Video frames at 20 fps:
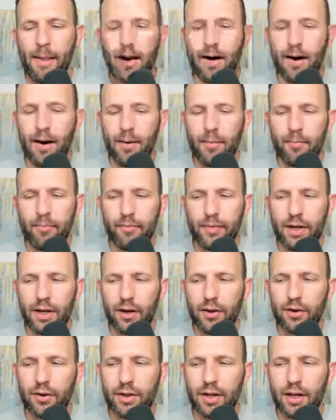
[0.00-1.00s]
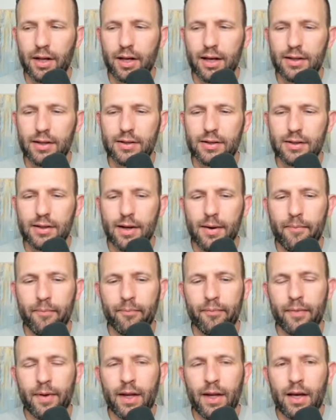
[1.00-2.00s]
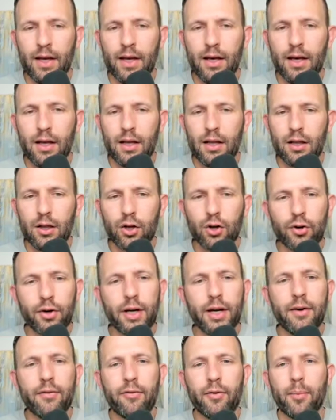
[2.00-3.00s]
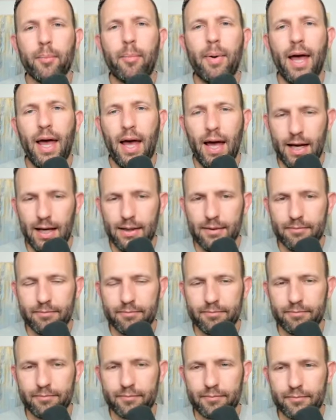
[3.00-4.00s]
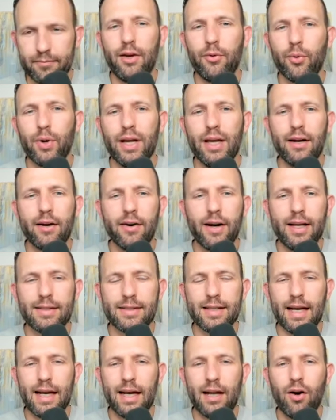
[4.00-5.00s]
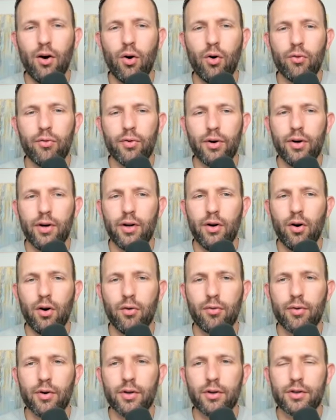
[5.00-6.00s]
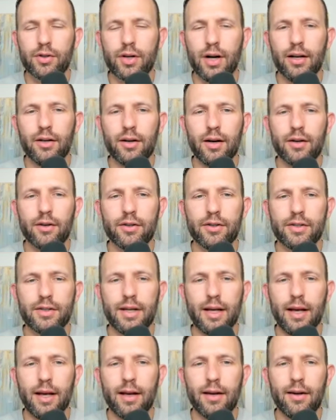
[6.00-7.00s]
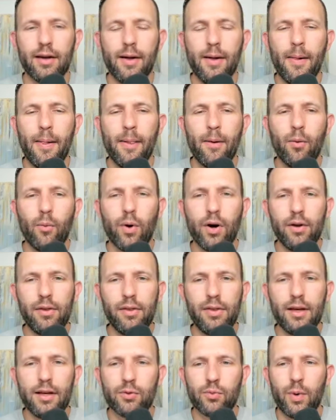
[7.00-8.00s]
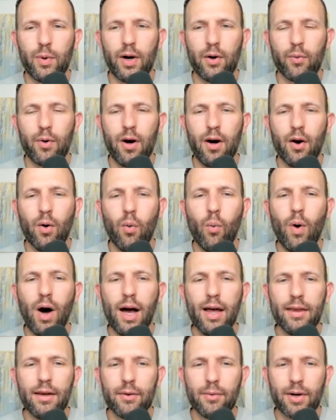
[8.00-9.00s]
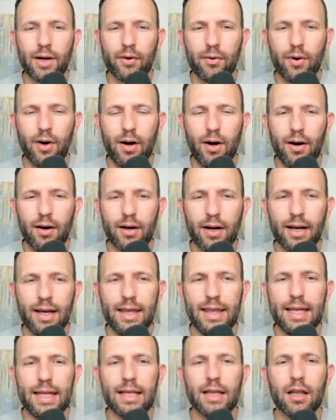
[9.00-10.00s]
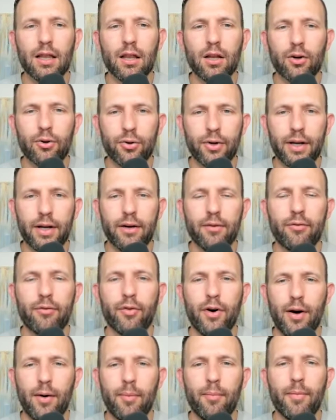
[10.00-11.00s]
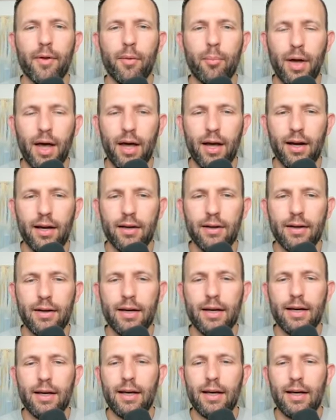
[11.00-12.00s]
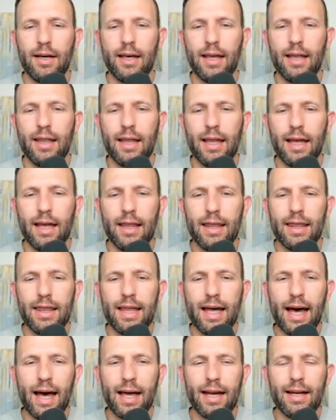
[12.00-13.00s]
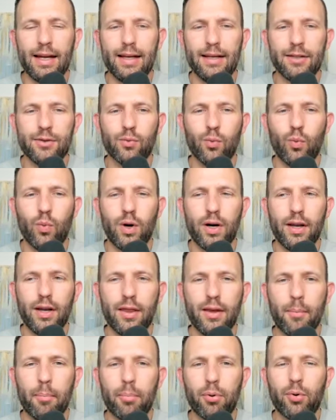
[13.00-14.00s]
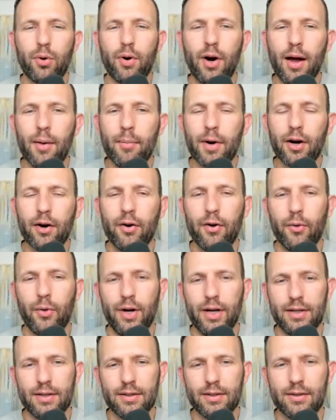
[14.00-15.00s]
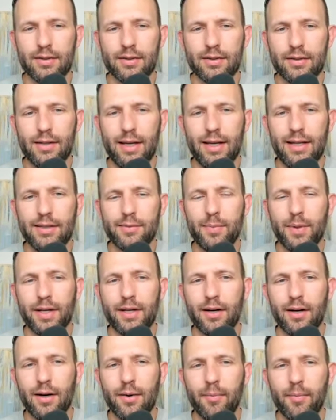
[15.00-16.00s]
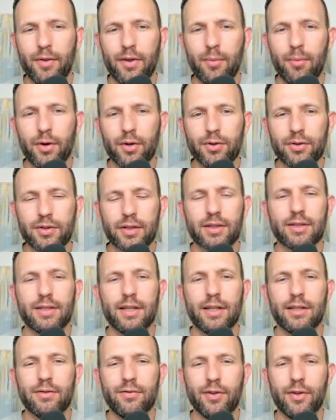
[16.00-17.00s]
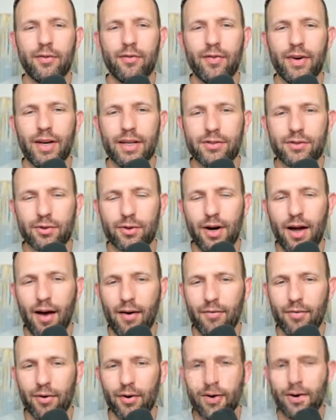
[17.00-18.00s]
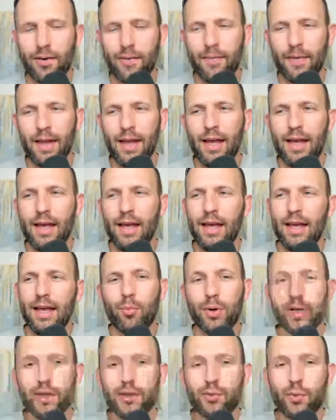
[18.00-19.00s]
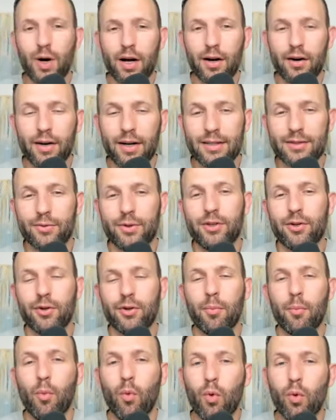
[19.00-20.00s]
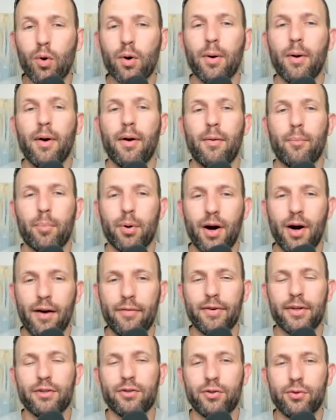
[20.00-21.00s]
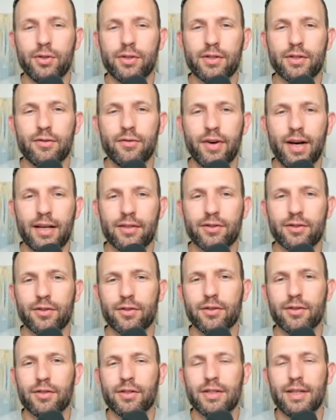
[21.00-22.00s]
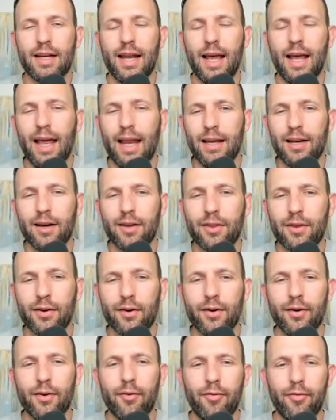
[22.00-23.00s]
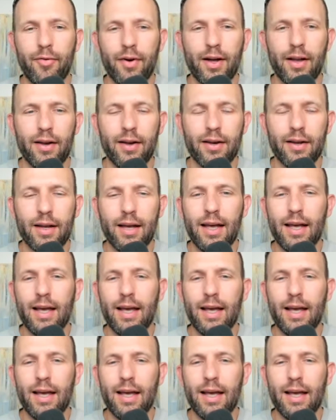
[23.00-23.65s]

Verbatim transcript: Um, the other thing is learning from pain. He reiterates that over and over, trying to understand where things went wrong, why they went wrong, and then learning from the pain. And that that is one of the primary reasons he's become the most successful investor ever. Bridgewater has returned more profit to its investors than any other fund.